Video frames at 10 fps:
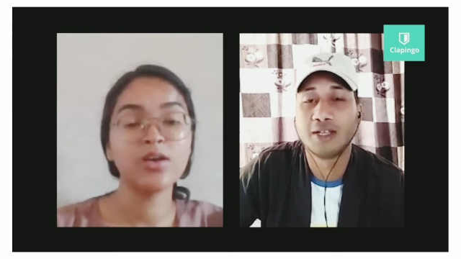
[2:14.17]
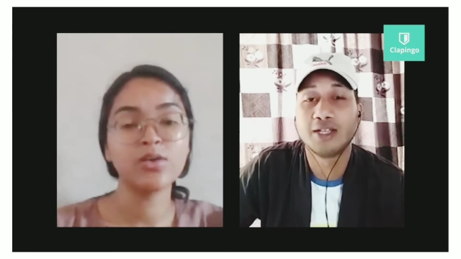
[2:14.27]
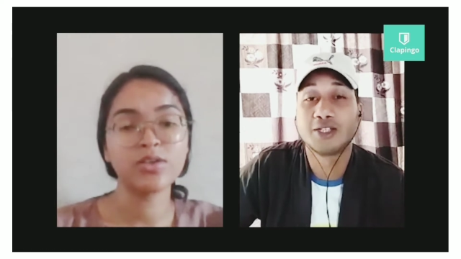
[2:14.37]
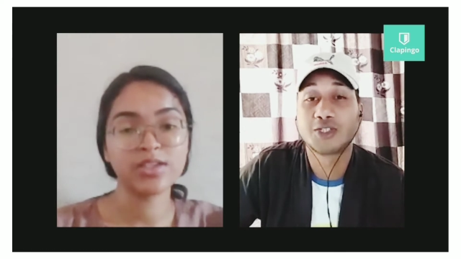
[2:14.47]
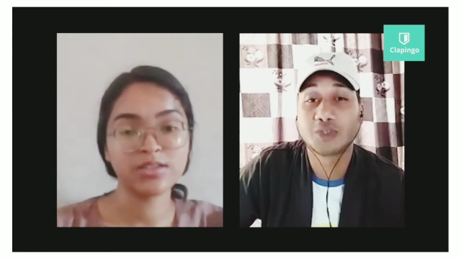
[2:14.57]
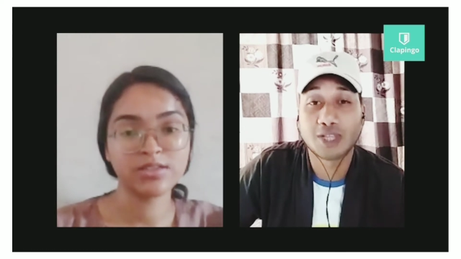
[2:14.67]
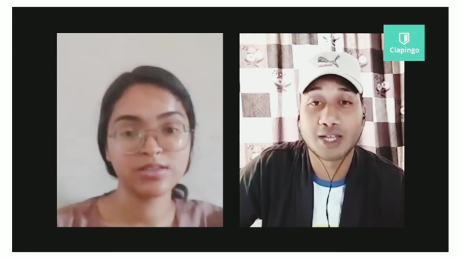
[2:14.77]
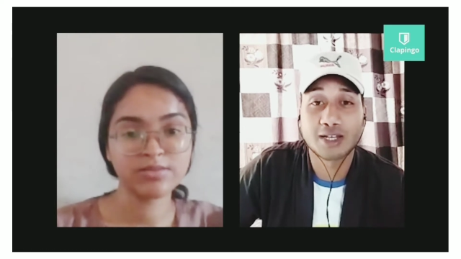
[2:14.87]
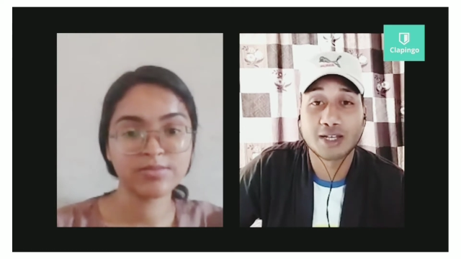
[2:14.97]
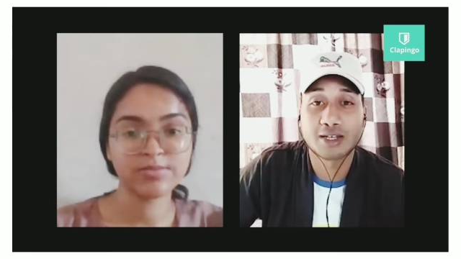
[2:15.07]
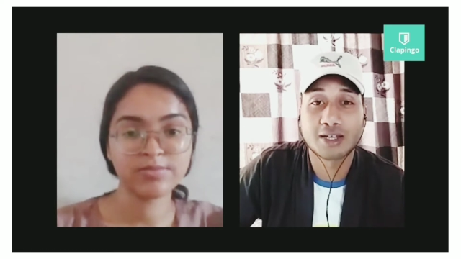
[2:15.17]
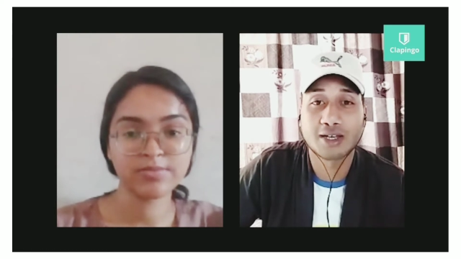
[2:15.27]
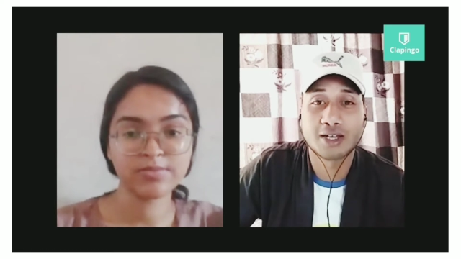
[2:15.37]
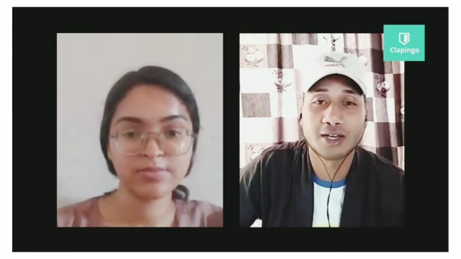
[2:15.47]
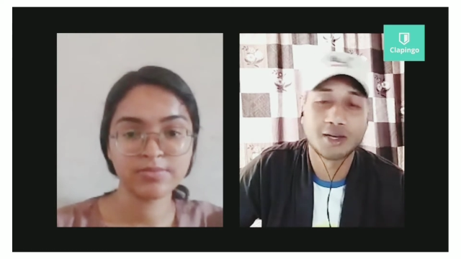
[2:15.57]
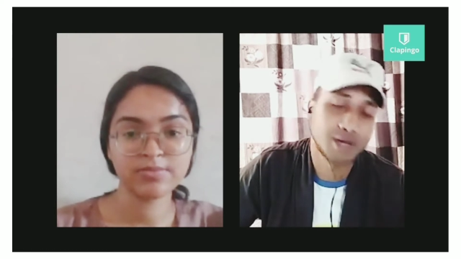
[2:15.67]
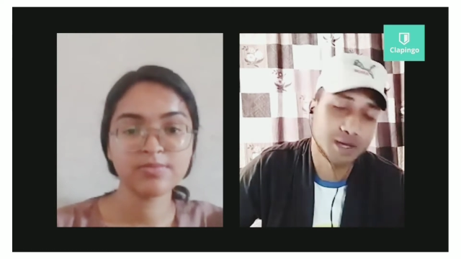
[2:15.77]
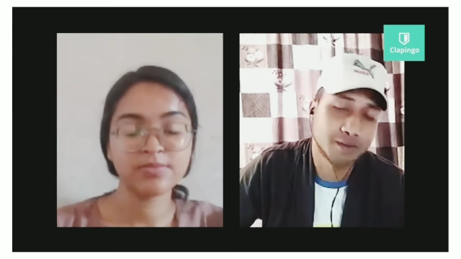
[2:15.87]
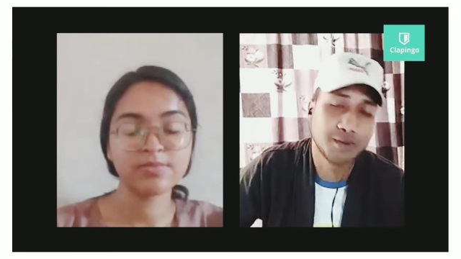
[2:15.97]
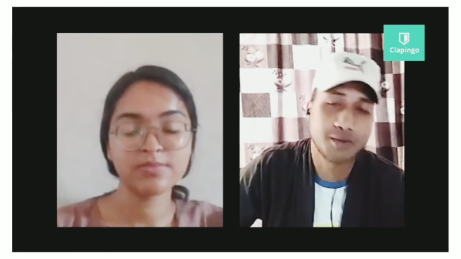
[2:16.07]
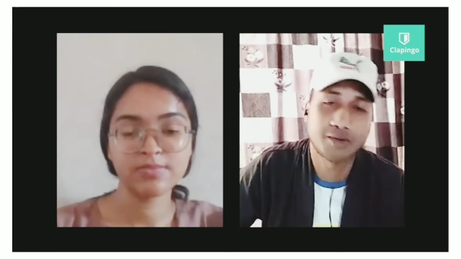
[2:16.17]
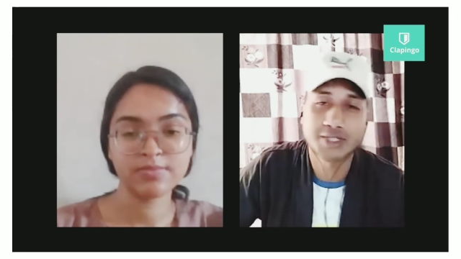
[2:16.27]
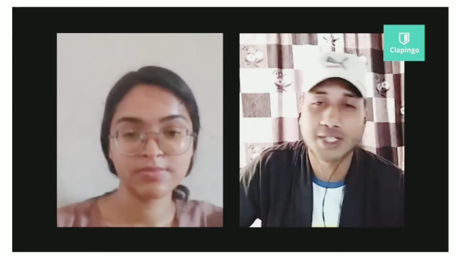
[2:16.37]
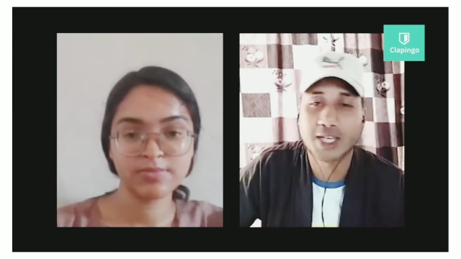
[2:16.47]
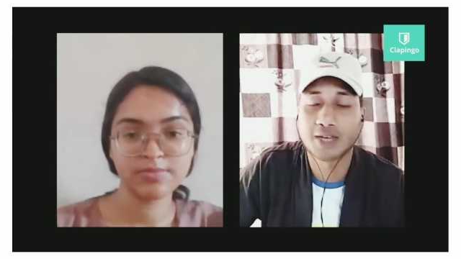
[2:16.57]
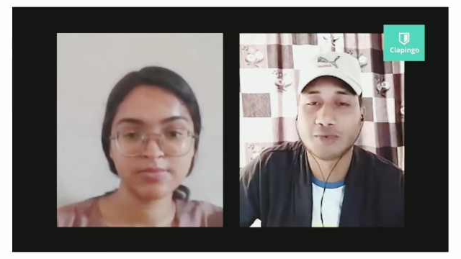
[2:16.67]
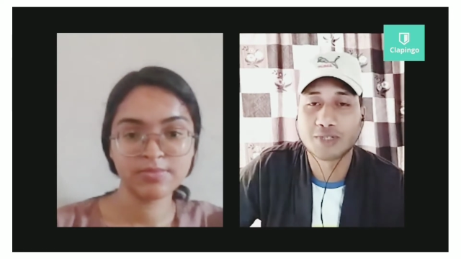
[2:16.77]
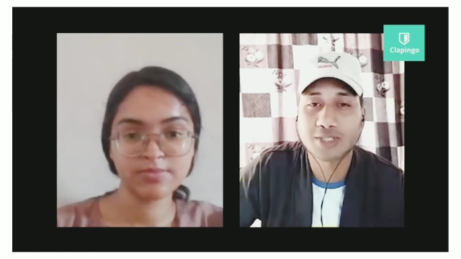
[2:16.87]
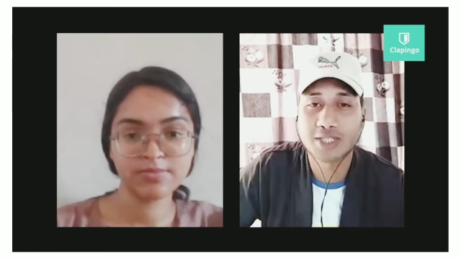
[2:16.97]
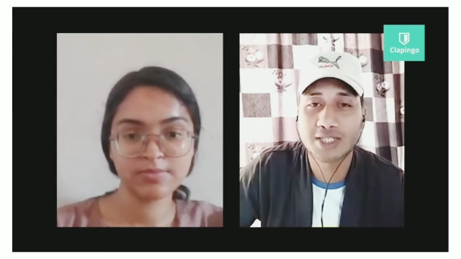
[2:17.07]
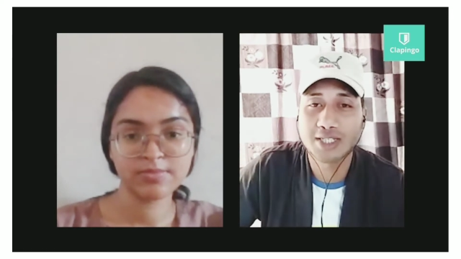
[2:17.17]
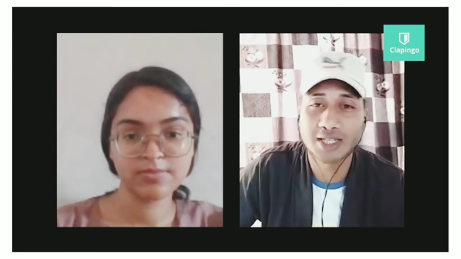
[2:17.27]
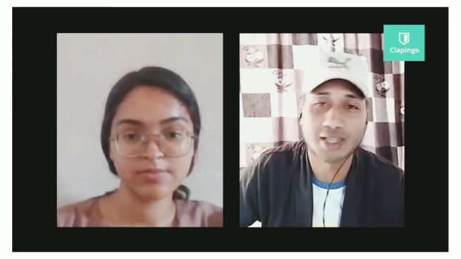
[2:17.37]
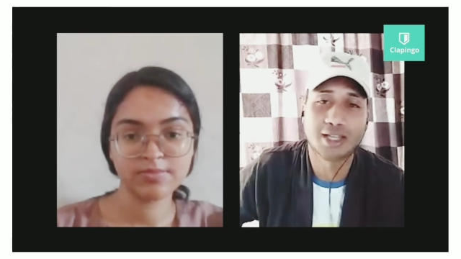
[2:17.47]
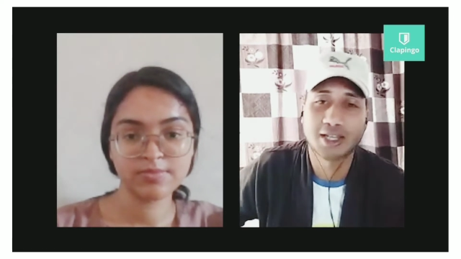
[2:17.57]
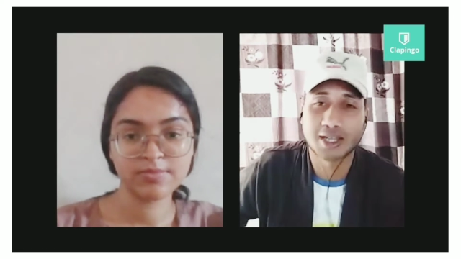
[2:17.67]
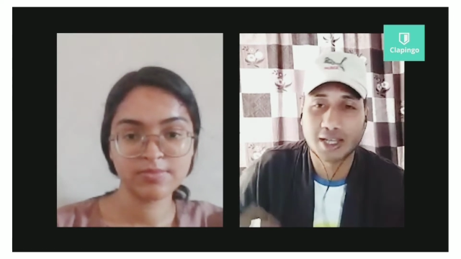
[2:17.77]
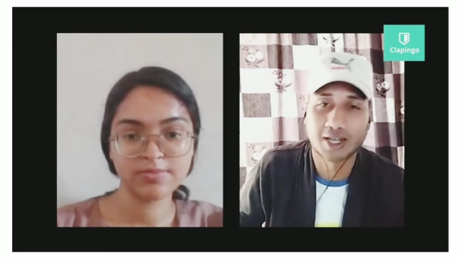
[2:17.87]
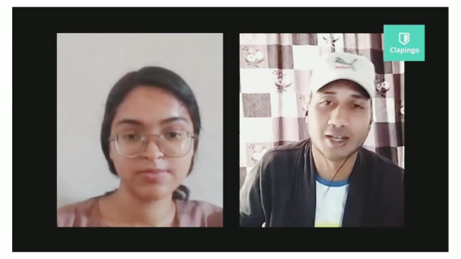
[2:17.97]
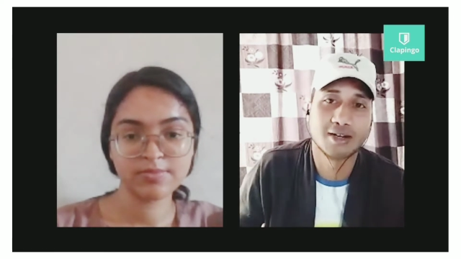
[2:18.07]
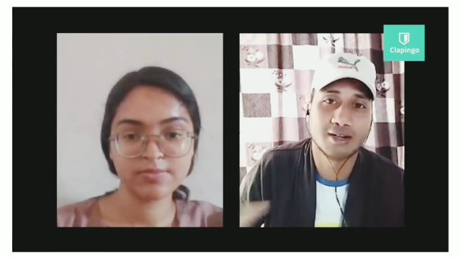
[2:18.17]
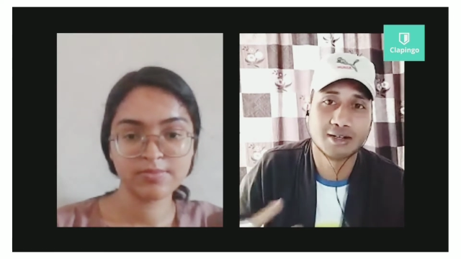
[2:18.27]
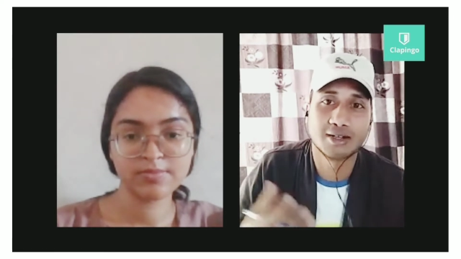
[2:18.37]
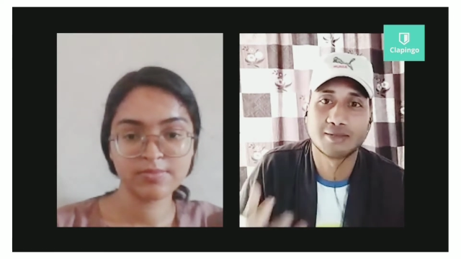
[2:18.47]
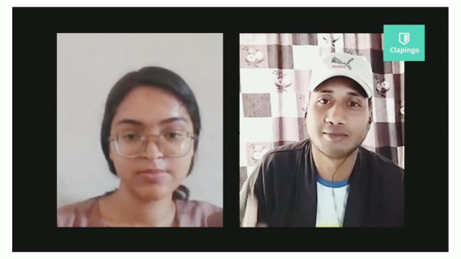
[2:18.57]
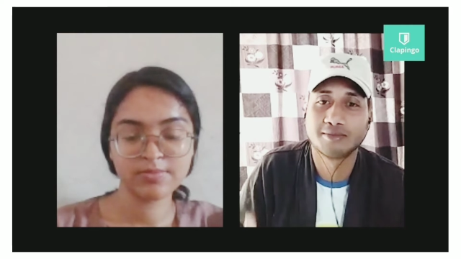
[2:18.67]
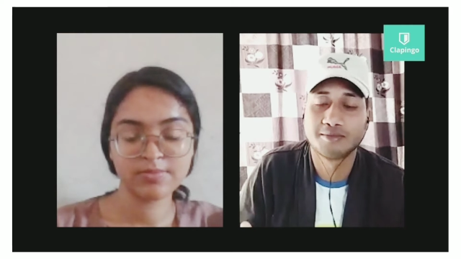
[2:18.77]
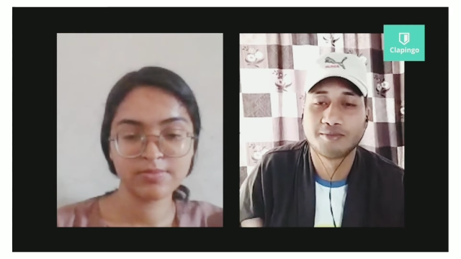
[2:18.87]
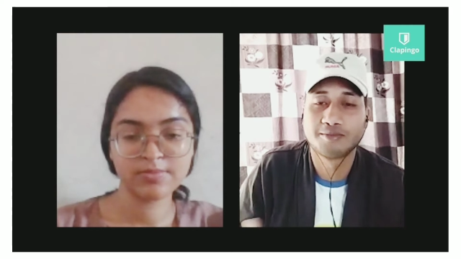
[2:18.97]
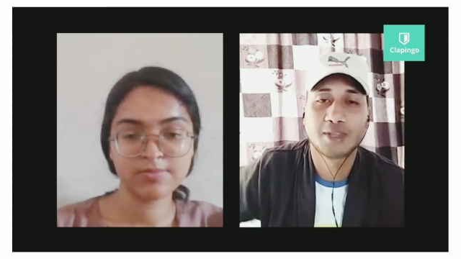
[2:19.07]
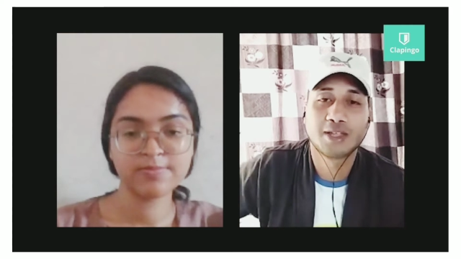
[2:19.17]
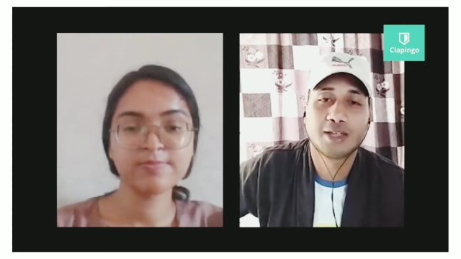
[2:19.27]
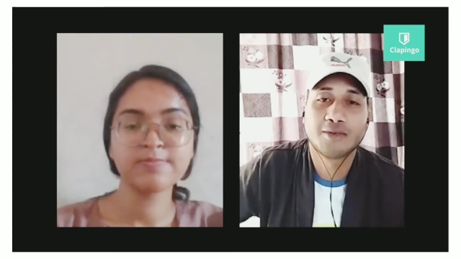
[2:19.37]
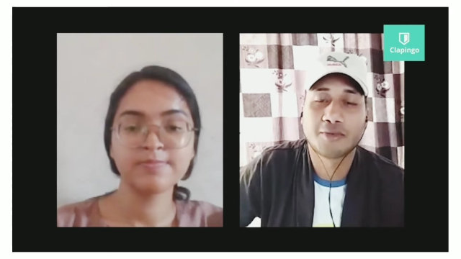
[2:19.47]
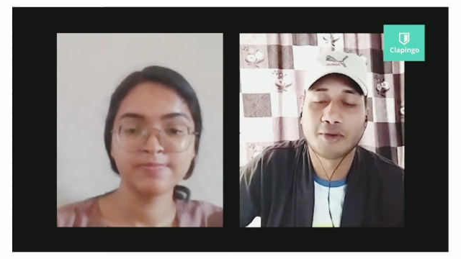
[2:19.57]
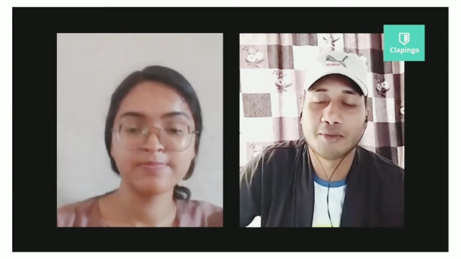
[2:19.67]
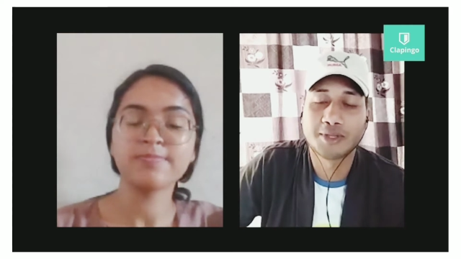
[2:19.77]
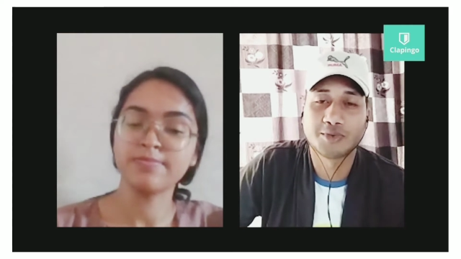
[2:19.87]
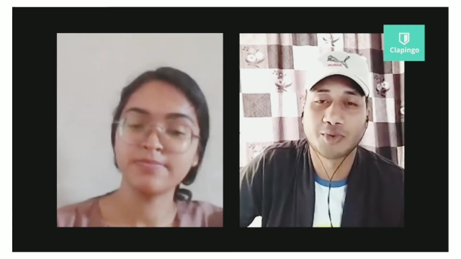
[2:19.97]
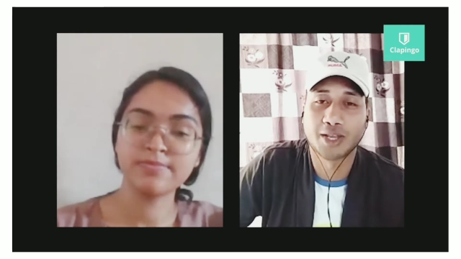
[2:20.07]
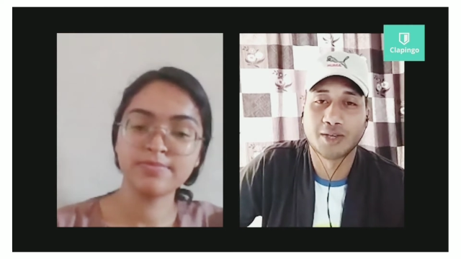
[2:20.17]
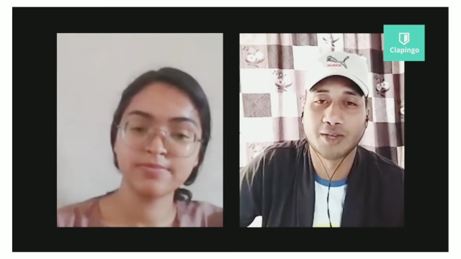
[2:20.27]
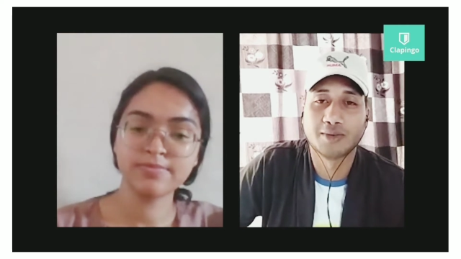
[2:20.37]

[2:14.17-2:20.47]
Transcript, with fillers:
Speaker 1: so that uh, my viewers can watch this and they can learn from this video.